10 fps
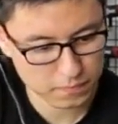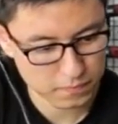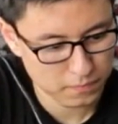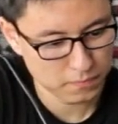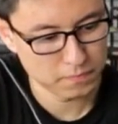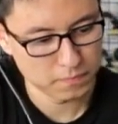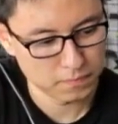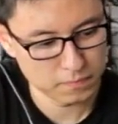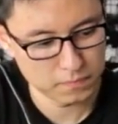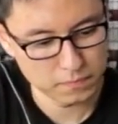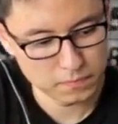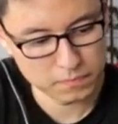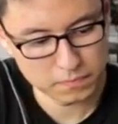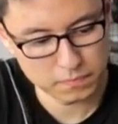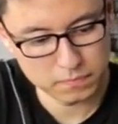area at a time for
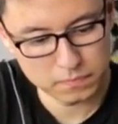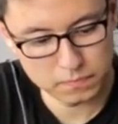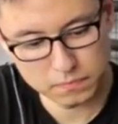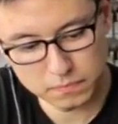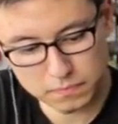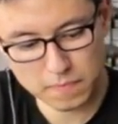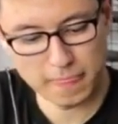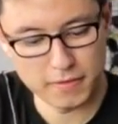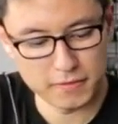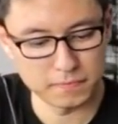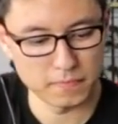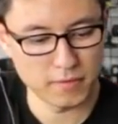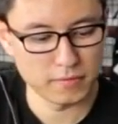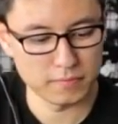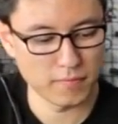best results.
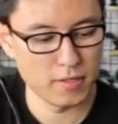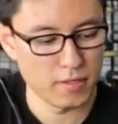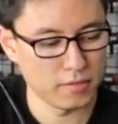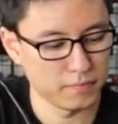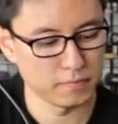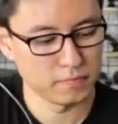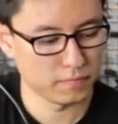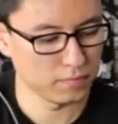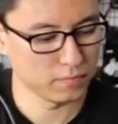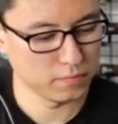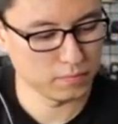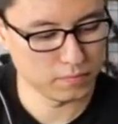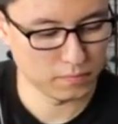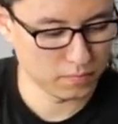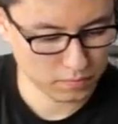Spread the polish evenly
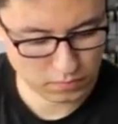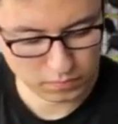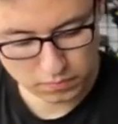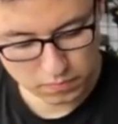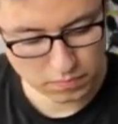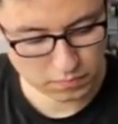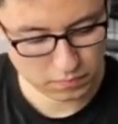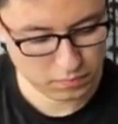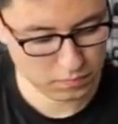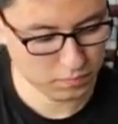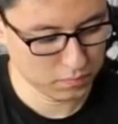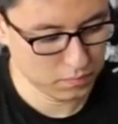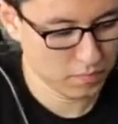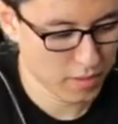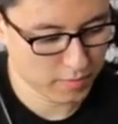on speed setting 1,
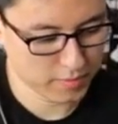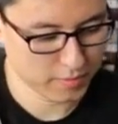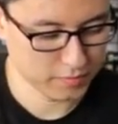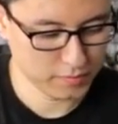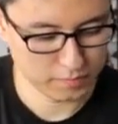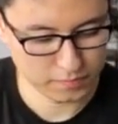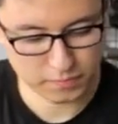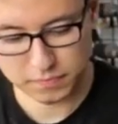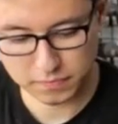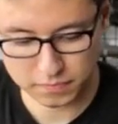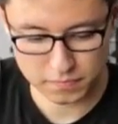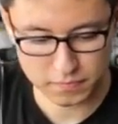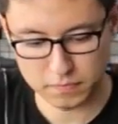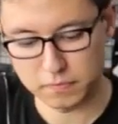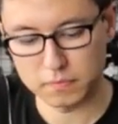then polish at speed
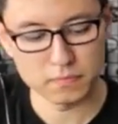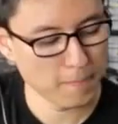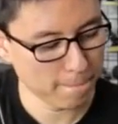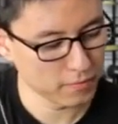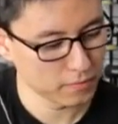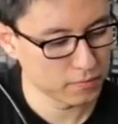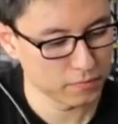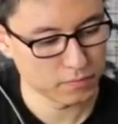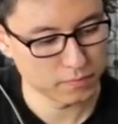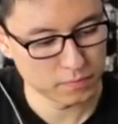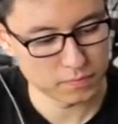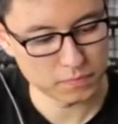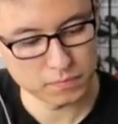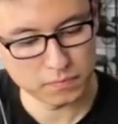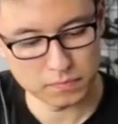setting 6.
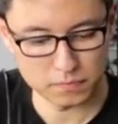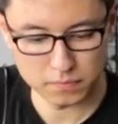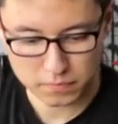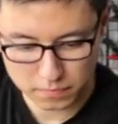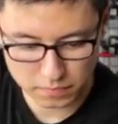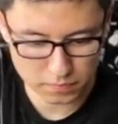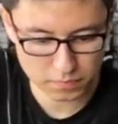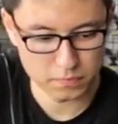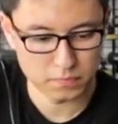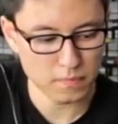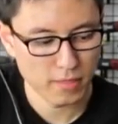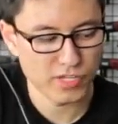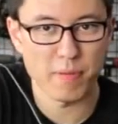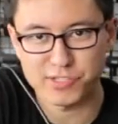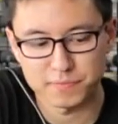Use moderate pressure on the
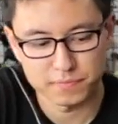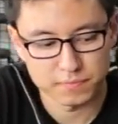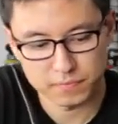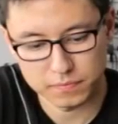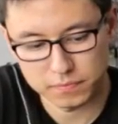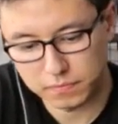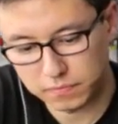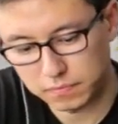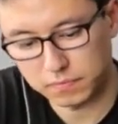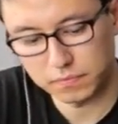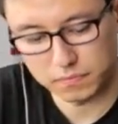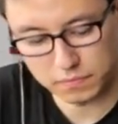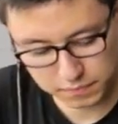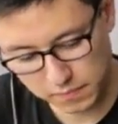machine and polish